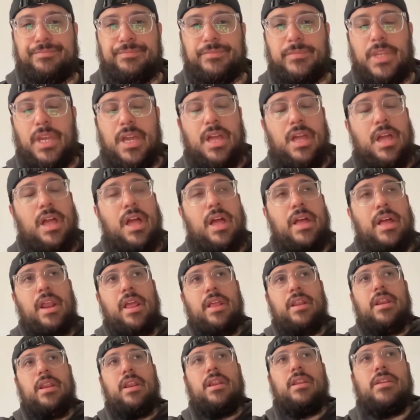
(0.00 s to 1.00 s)
Yeah. You
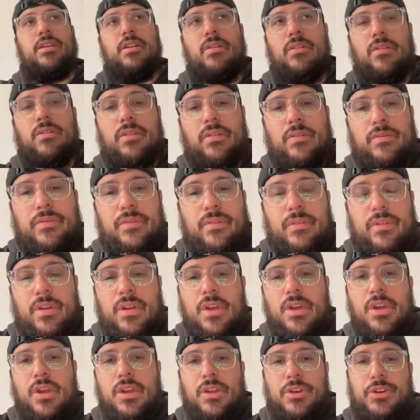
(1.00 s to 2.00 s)
didn't do anything.
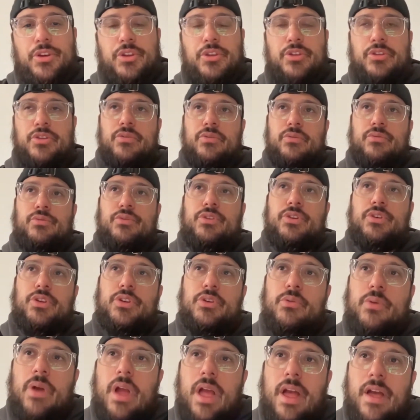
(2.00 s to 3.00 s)
Do
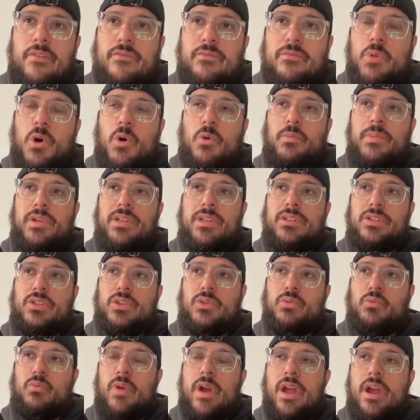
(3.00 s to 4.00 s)
you have
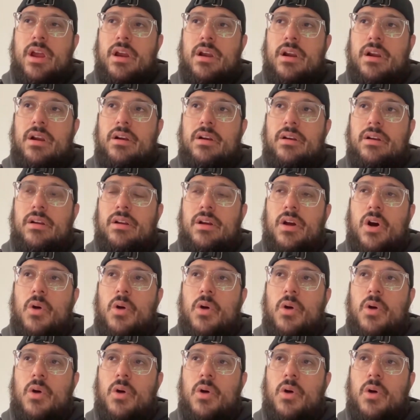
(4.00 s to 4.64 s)
moments where